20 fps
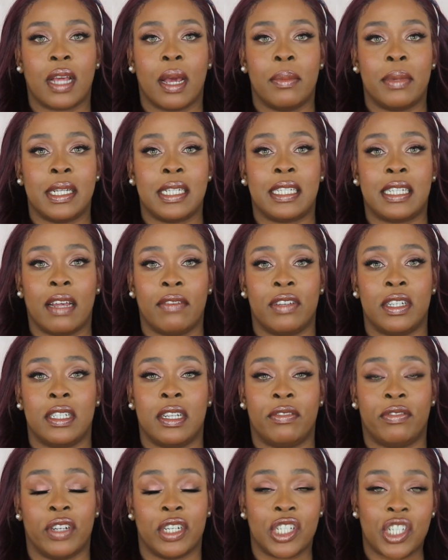come in 7
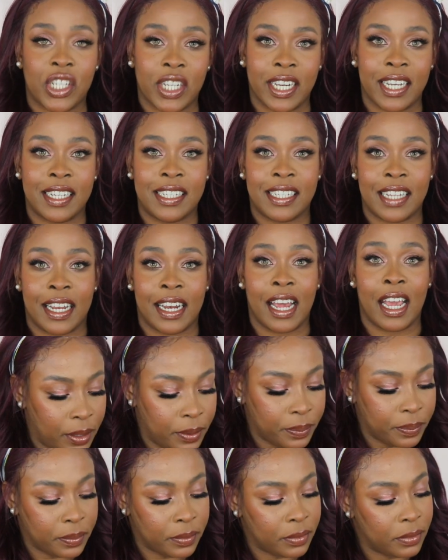different shades and I
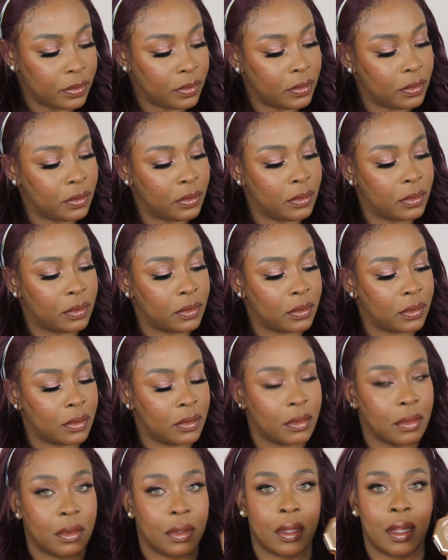got the shade
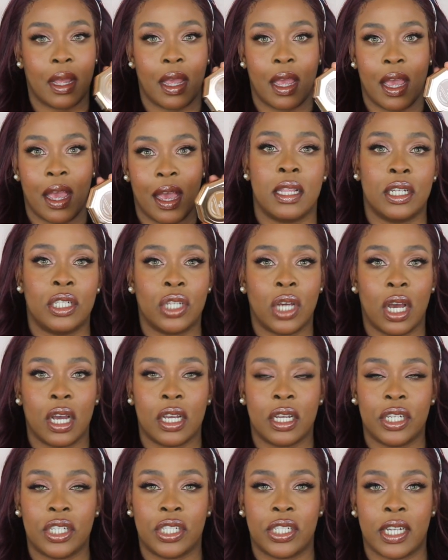Teddy. The
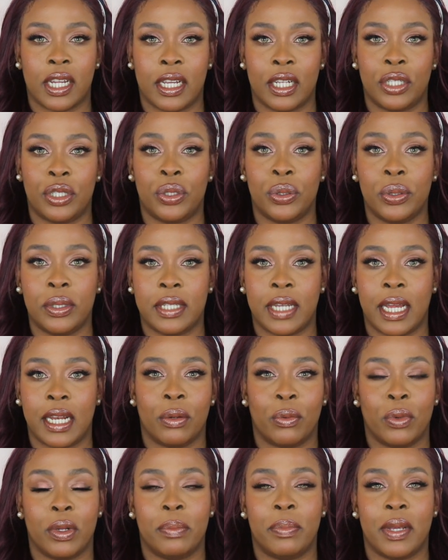darkest shade to Teddy
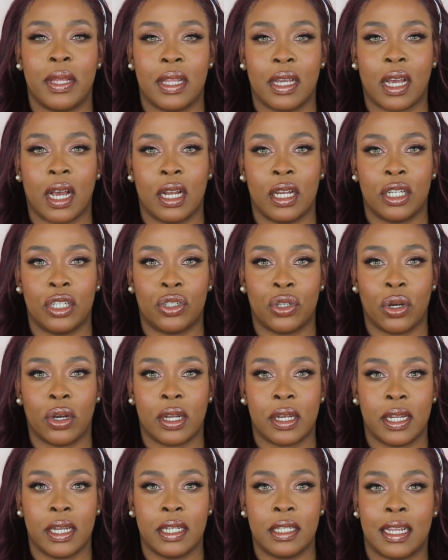would be the color
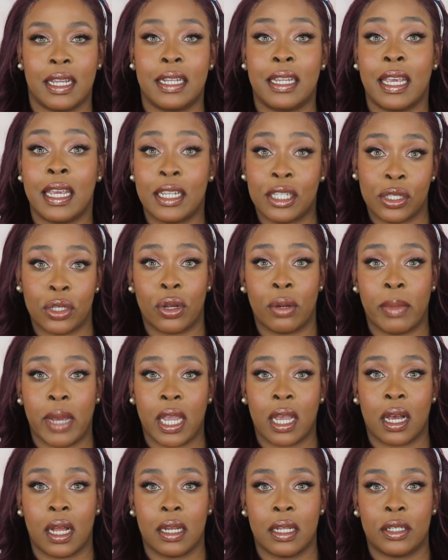Chocolate. In case you're my
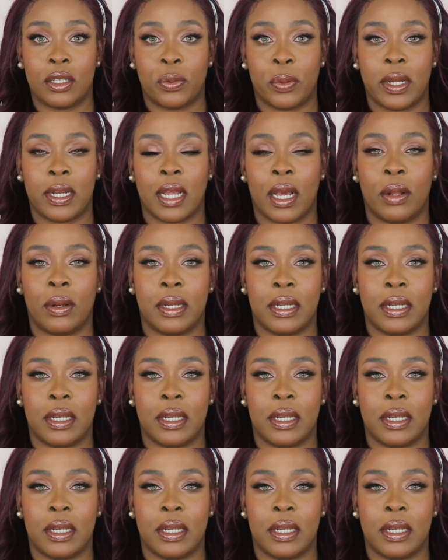color twin, I'll